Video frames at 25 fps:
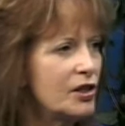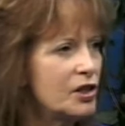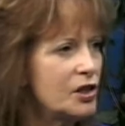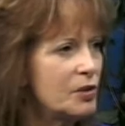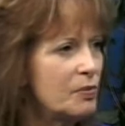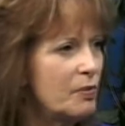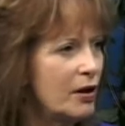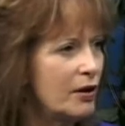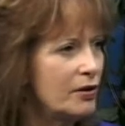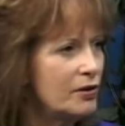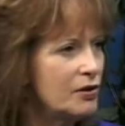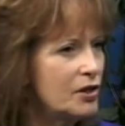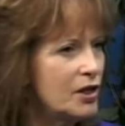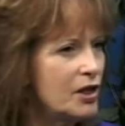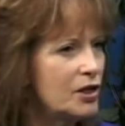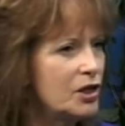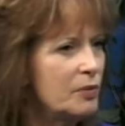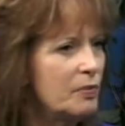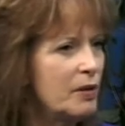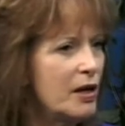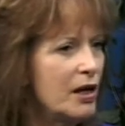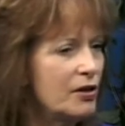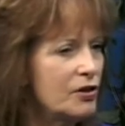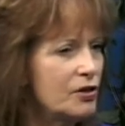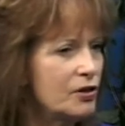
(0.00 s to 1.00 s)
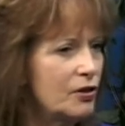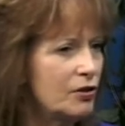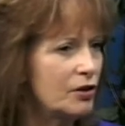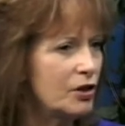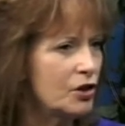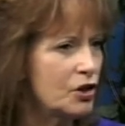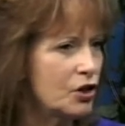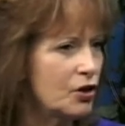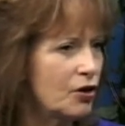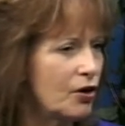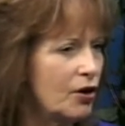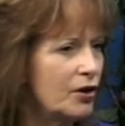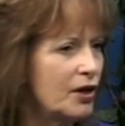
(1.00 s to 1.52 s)
months. It depends on the
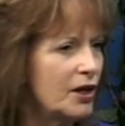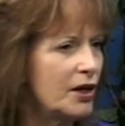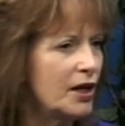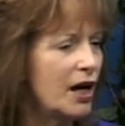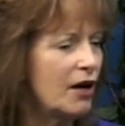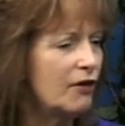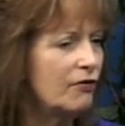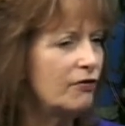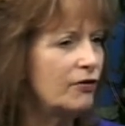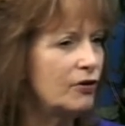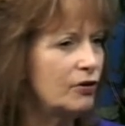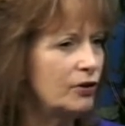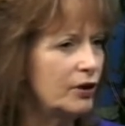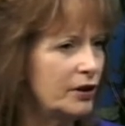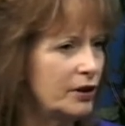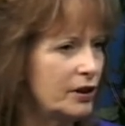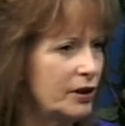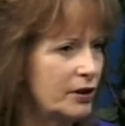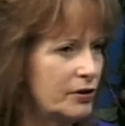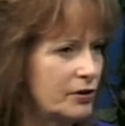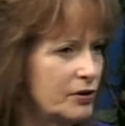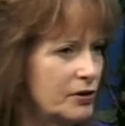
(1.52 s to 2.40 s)
chart and how full it is.